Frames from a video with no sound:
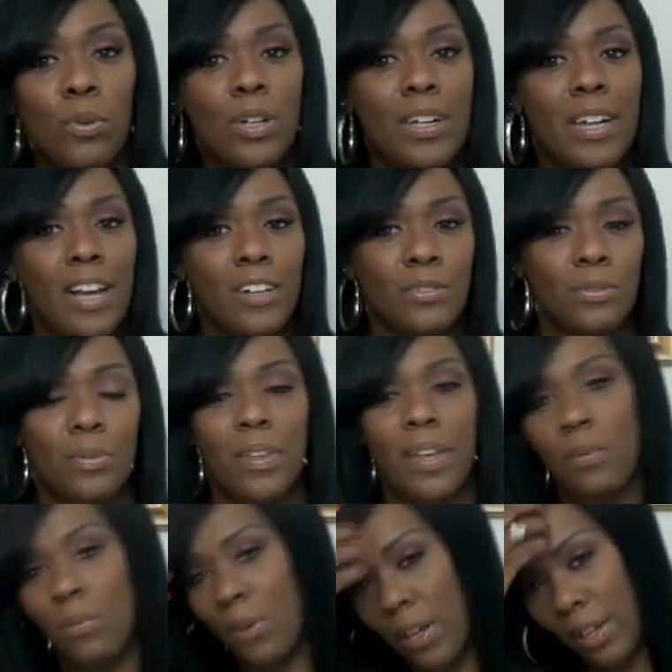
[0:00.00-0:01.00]
more natural
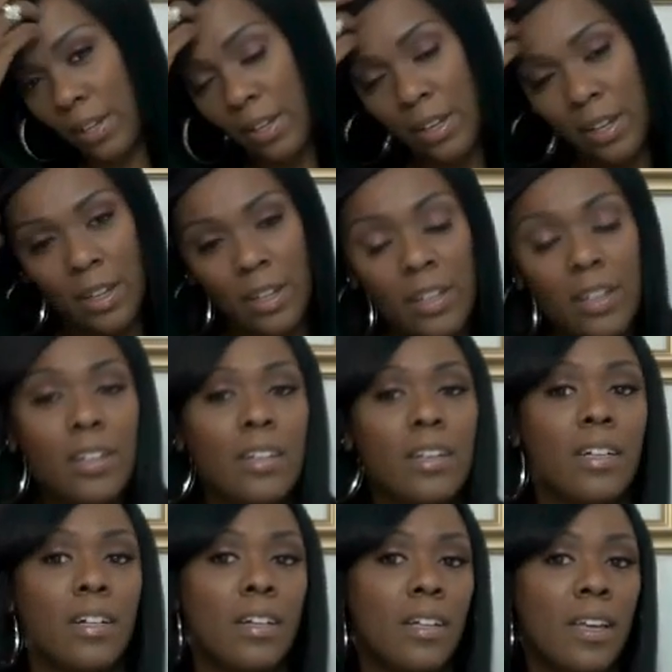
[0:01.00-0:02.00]
that way
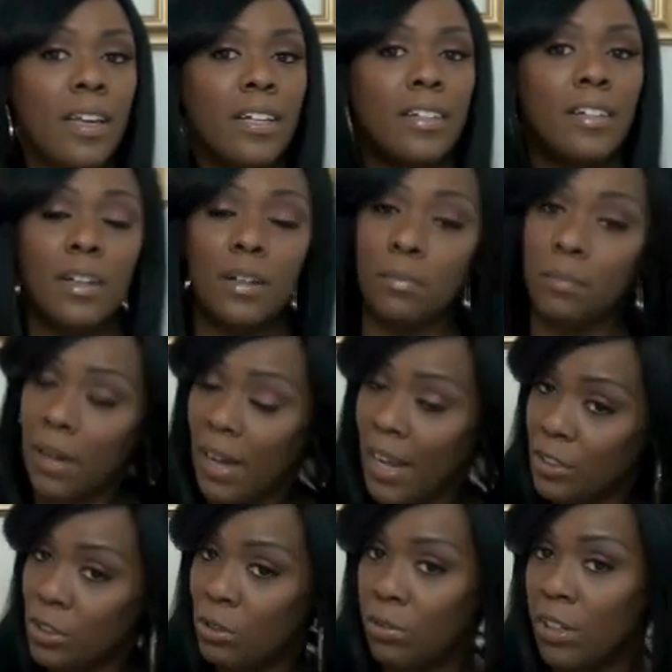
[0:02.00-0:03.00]
and um,
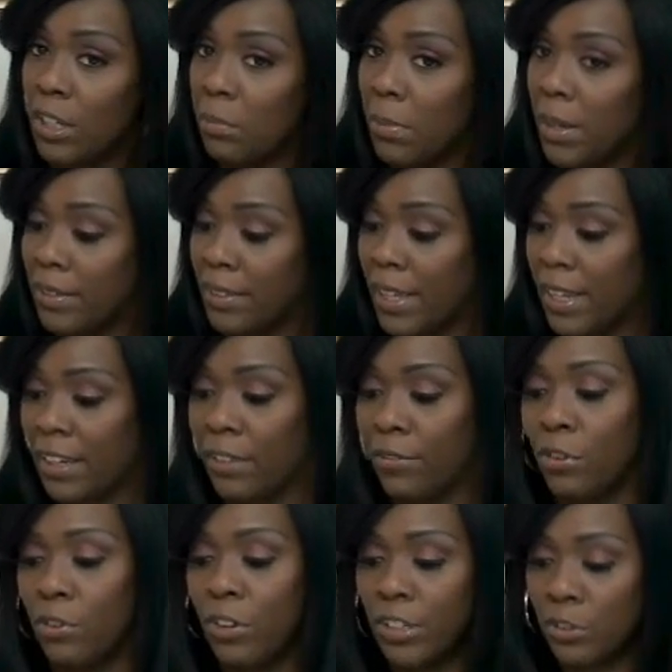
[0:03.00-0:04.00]
I do recommend that
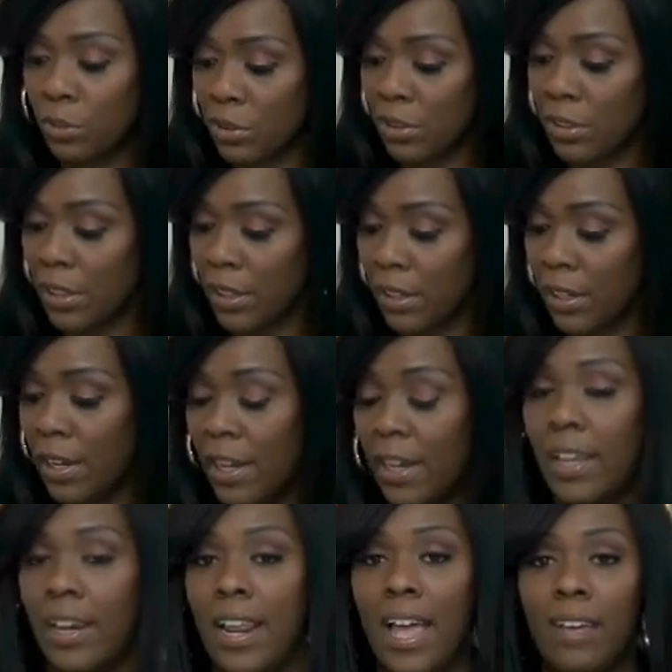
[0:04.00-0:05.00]
if you're interested
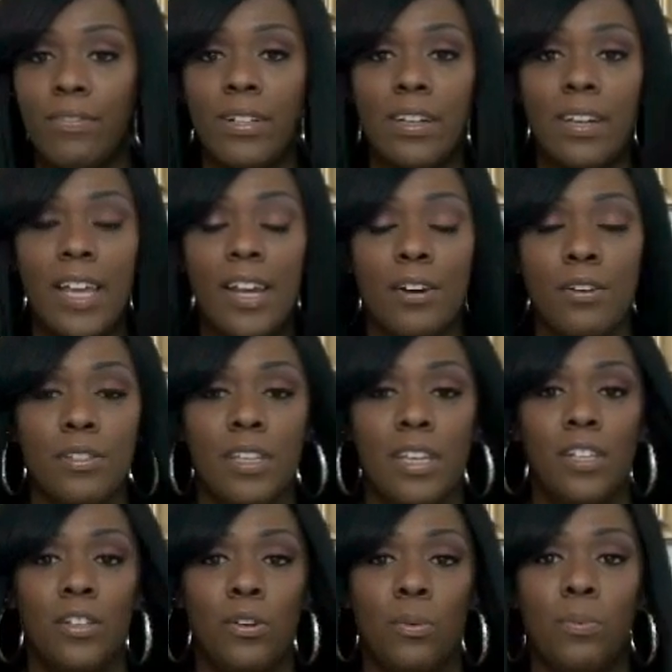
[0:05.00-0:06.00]
in having
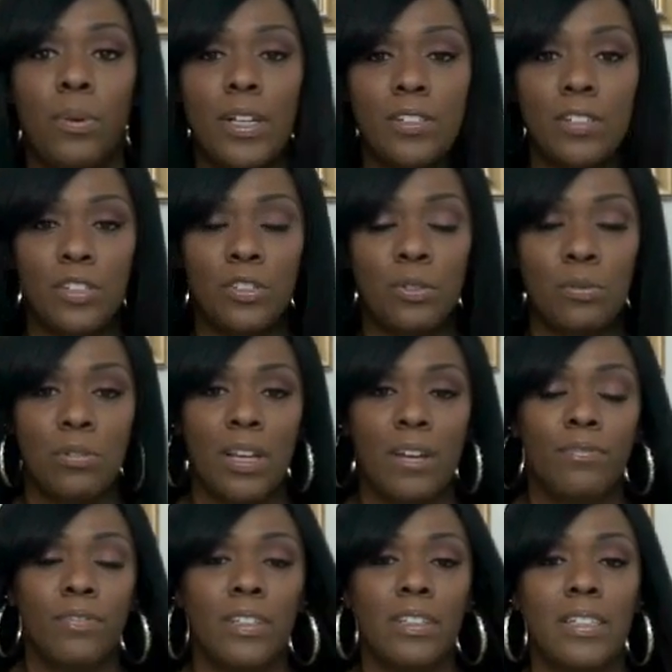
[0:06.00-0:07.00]
layers in your wigs that you
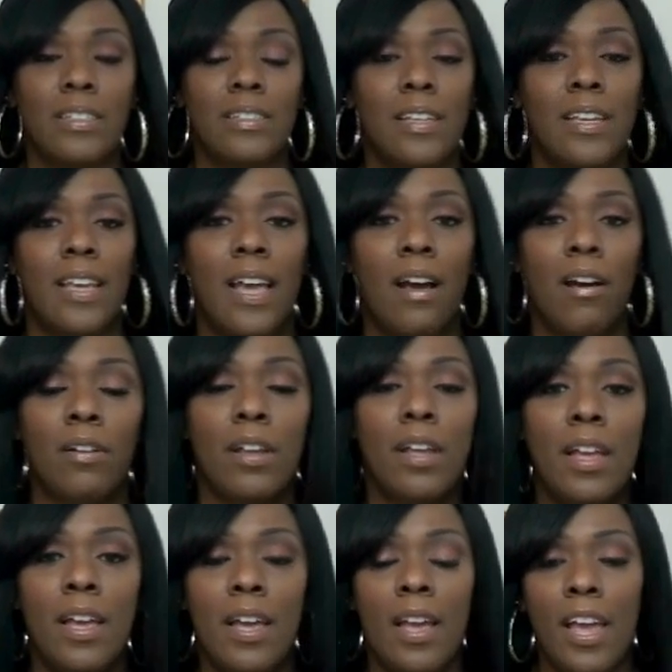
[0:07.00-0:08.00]
definitely seek out
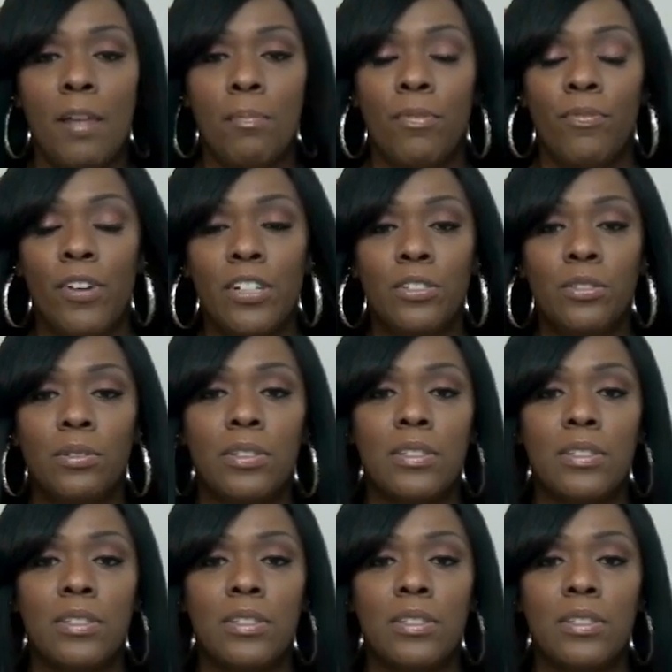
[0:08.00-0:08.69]
a professional